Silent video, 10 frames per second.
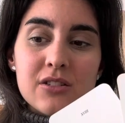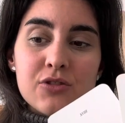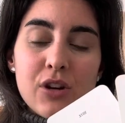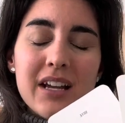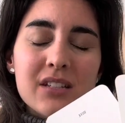
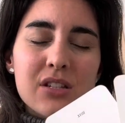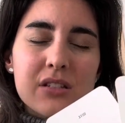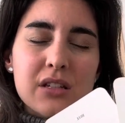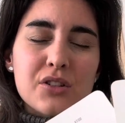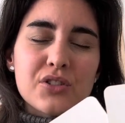trying to
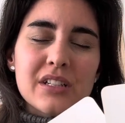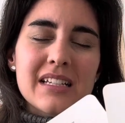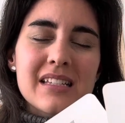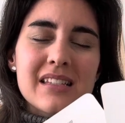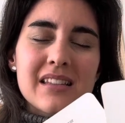
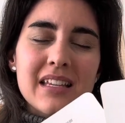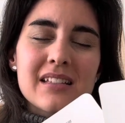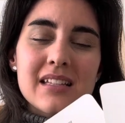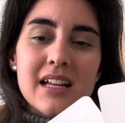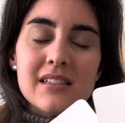decrease the
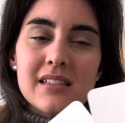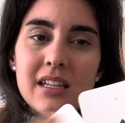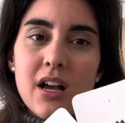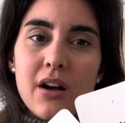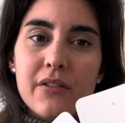
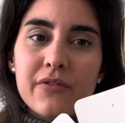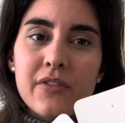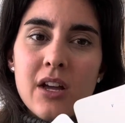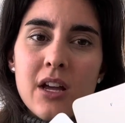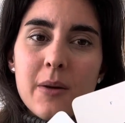intensity of,
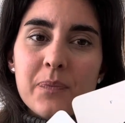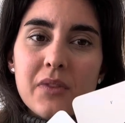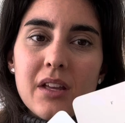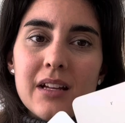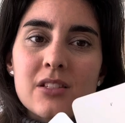
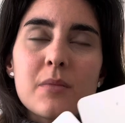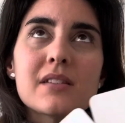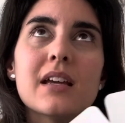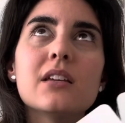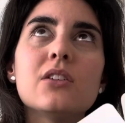it's
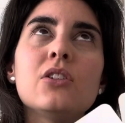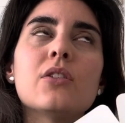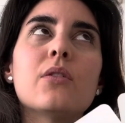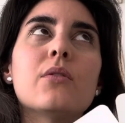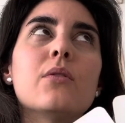almost like,
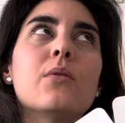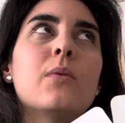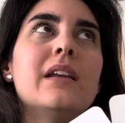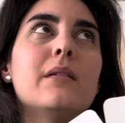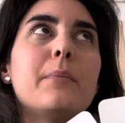
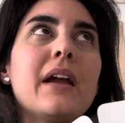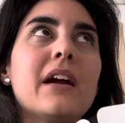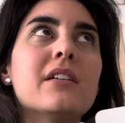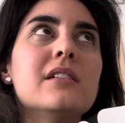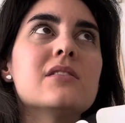when
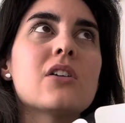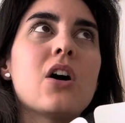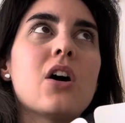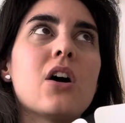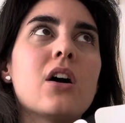parents
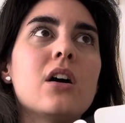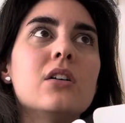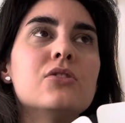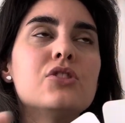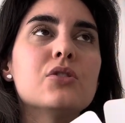are
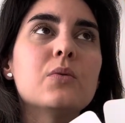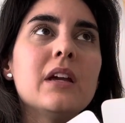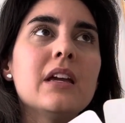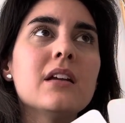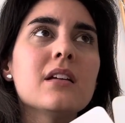
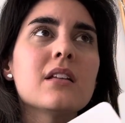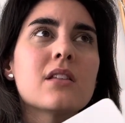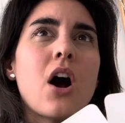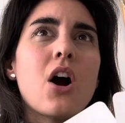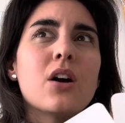doing the
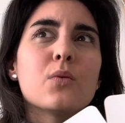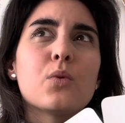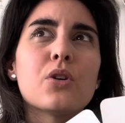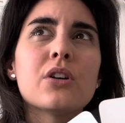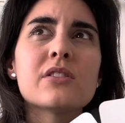hard
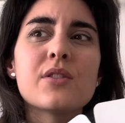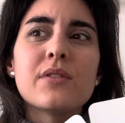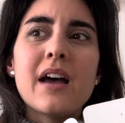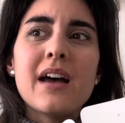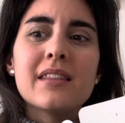work so
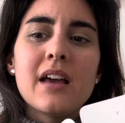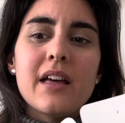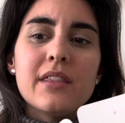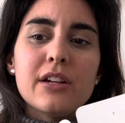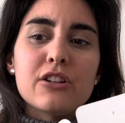that
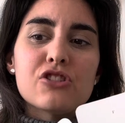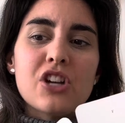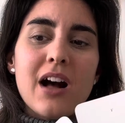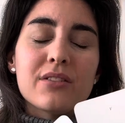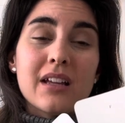their
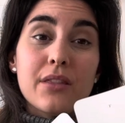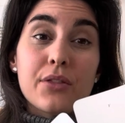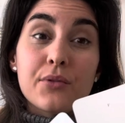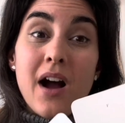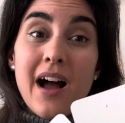child can
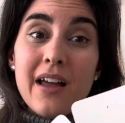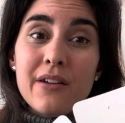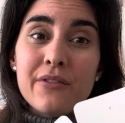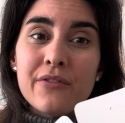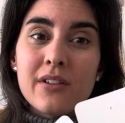thrive.